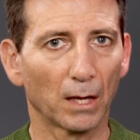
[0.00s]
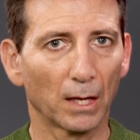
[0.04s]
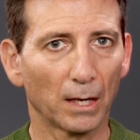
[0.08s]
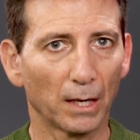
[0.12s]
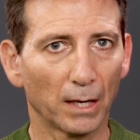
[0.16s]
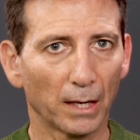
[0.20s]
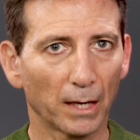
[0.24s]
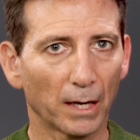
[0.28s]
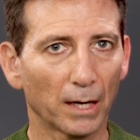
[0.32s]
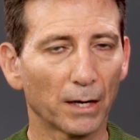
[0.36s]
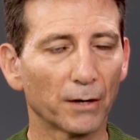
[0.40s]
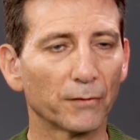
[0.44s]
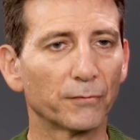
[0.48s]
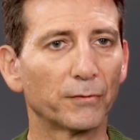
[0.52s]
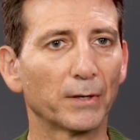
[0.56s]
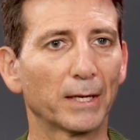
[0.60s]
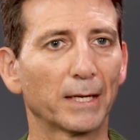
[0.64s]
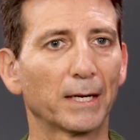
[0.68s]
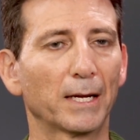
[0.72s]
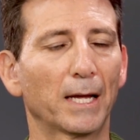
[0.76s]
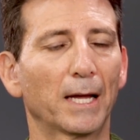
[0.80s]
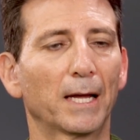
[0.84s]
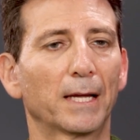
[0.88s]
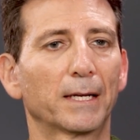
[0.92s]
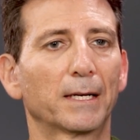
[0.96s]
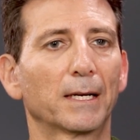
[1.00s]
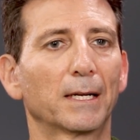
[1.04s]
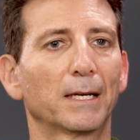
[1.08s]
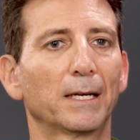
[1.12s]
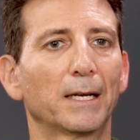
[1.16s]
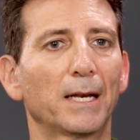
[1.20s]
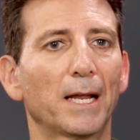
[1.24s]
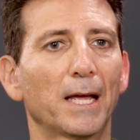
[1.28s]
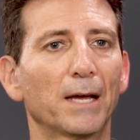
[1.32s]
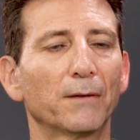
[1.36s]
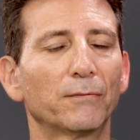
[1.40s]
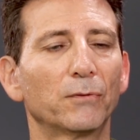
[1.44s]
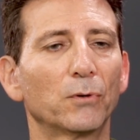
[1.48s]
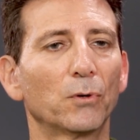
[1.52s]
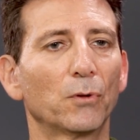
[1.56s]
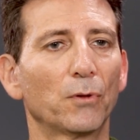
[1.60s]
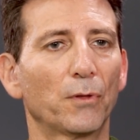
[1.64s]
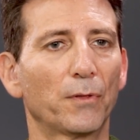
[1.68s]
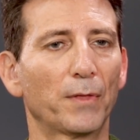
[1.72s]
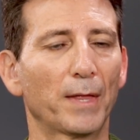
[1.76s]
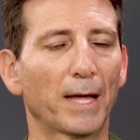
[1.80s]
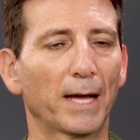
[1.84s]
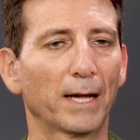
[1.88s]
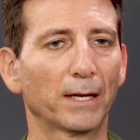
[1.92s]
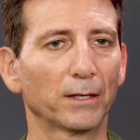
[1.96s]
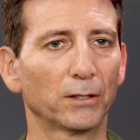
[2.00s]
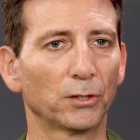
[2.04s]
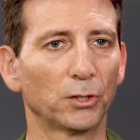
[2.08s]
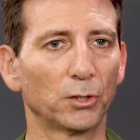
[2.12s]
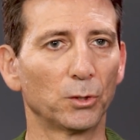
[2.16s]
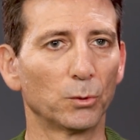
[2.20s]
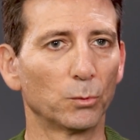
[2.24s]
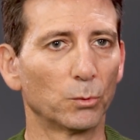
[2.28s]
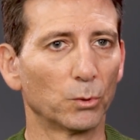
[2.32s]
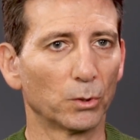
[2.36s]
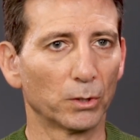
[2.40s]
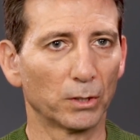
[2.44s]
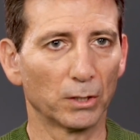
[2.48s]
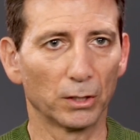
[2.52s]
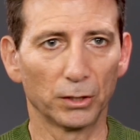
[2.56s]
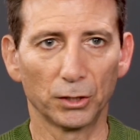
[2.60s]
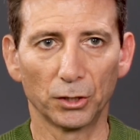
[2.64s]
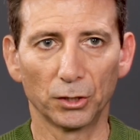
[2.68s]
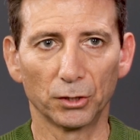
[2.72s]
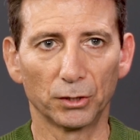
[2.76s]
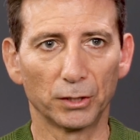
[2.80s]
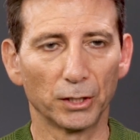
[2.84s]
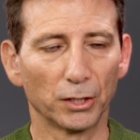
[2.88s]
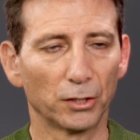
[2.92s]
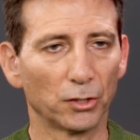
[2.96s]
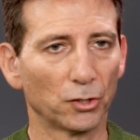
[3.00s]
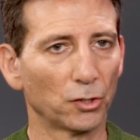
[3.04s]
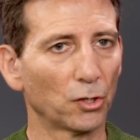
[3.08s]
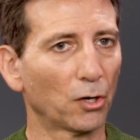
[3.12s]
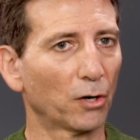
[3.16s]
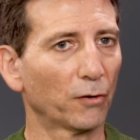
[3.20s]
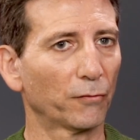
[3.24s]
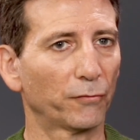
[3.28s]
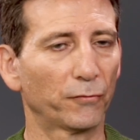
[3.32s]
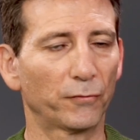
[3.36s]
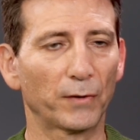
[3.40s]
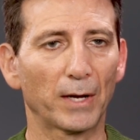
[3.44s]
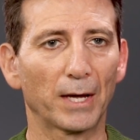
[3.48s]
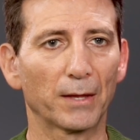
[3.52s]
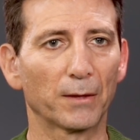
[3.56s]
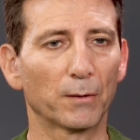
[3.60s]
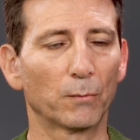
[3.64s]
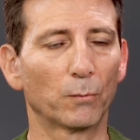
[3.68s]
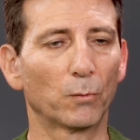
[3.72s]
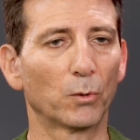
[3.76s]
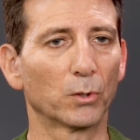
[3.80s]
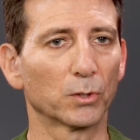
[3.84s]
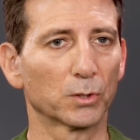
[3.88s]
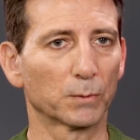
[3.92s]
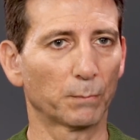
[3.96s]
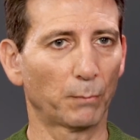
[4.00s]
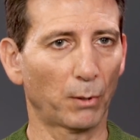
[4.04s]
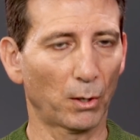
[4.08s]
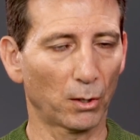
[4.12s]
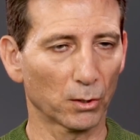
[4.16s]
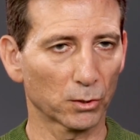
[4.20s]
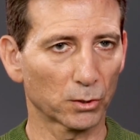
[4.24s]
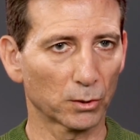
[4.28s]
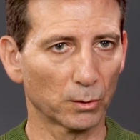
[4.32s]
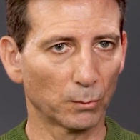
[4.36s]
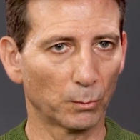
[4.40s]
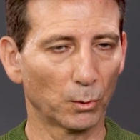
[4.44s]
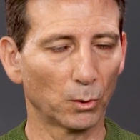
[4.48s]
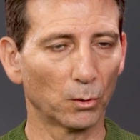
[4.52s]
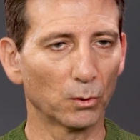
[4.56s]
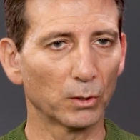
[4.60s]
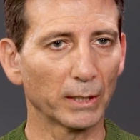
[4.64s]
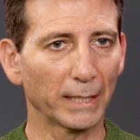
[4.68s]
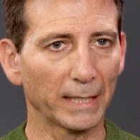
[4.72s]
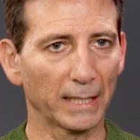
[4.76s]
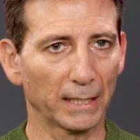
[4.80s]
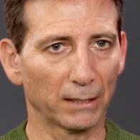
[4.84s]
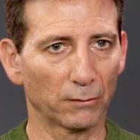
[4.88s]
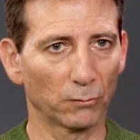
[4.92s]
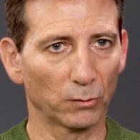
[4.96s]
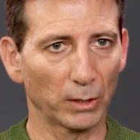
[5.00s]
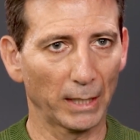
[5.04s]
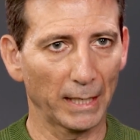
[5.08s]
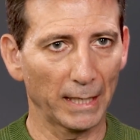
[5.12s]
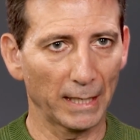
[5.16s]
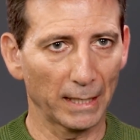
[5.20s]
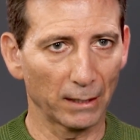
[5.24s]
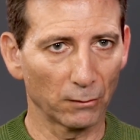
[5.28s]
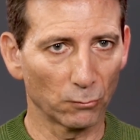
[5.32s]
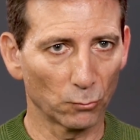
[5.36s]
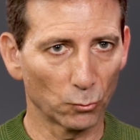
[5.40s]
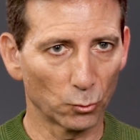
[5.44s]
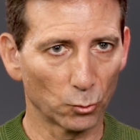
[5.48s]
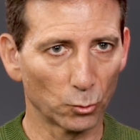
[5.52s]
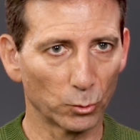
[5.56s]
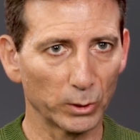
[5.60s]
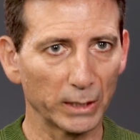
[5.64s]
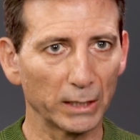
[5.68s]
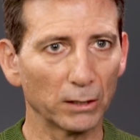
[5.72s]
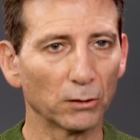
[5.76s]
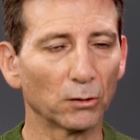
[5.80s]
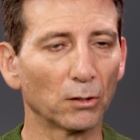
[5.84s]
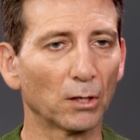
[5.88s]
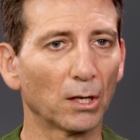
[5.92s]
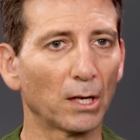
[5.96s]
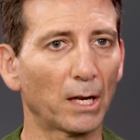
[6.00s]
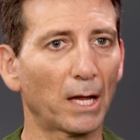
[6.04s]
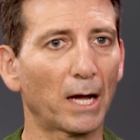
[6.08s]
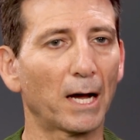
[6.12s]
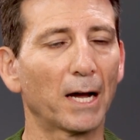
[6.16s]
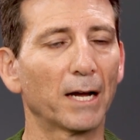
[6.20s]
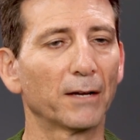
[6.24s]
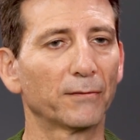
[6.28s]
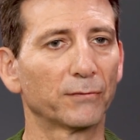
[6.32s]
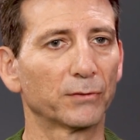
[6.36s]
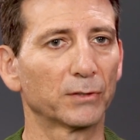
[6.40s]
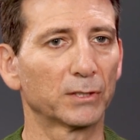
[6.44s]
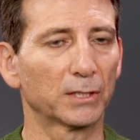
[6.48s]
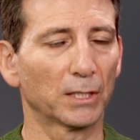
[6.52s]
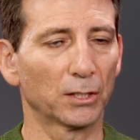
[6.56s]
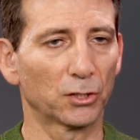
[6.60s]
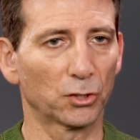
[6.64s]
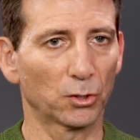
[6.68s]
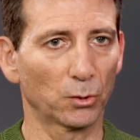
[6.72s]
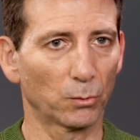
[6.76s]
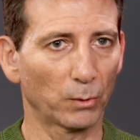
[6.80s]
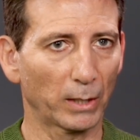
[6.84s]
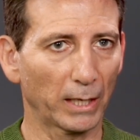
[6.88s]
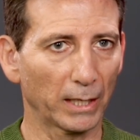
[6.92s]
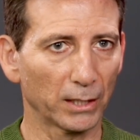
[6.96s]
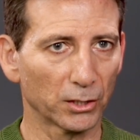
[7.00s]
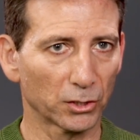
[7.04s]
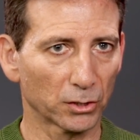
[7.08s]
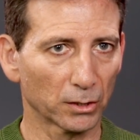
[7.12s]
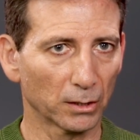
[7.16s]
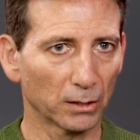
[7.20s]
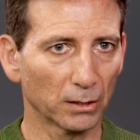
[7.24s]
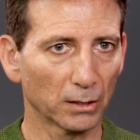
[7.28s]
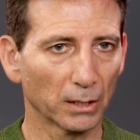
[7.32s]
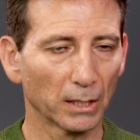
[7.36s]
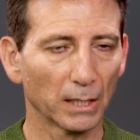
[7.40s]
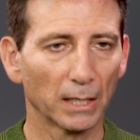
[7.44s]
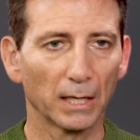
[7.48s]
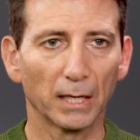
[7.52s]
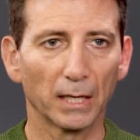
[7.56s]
love at a level that you did not fathom was possible in real life situation.